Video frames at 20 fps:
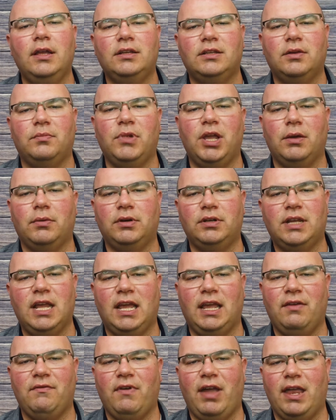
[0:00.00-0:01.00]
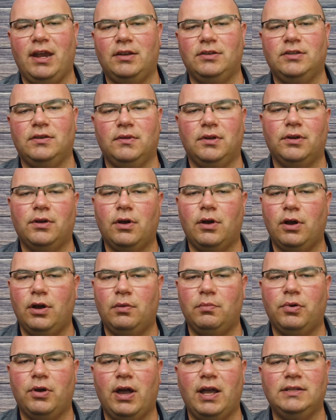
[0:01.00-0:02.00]
to be able to take advantage of their
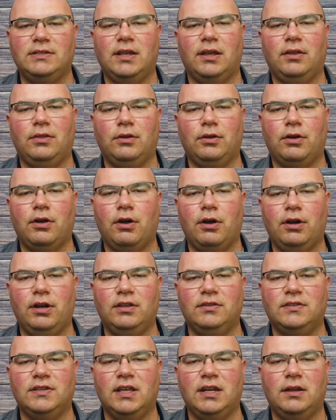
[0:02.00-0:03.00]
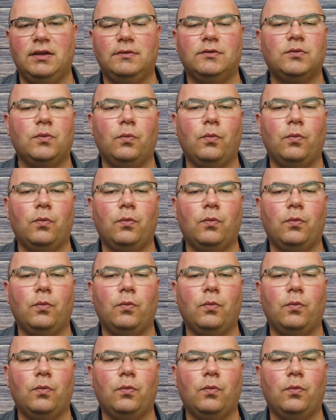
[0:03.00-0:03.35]
current pricing and their current incentives